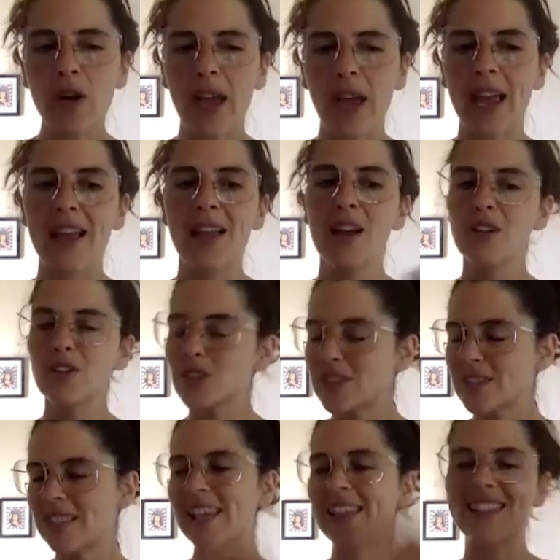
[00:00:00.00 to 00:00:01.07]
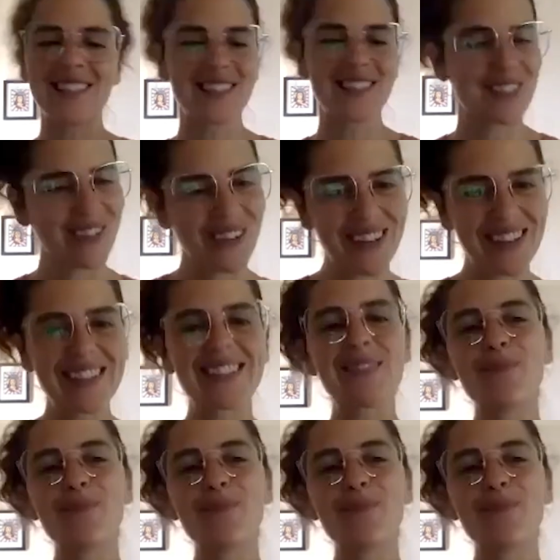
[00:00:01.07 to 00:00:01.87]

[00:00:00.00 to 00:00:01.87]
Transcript: okay, just take this course.